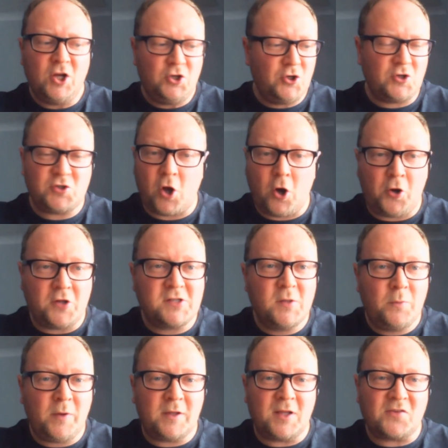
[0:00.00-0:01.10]
just honest
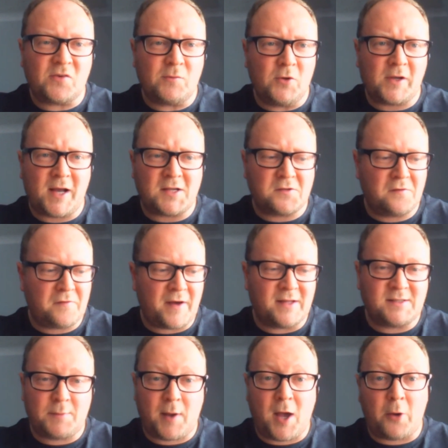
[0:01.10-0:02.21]
opinions from Newcastle
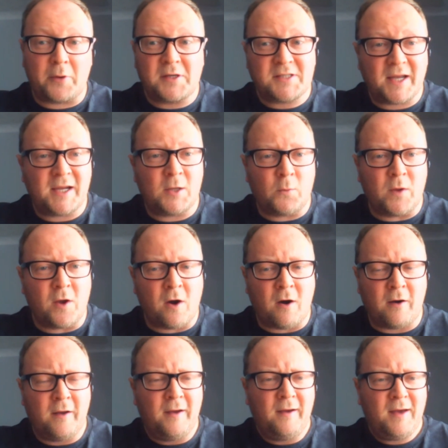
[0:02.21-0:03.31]
fans about how excited we
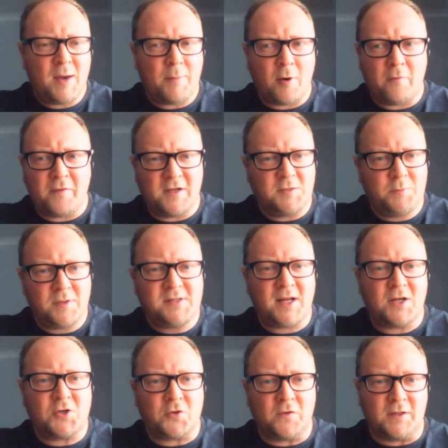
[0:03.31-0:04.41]
are about these
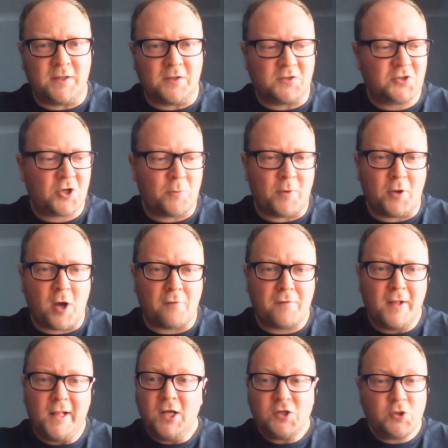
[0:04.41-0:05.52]
potential deals coming off.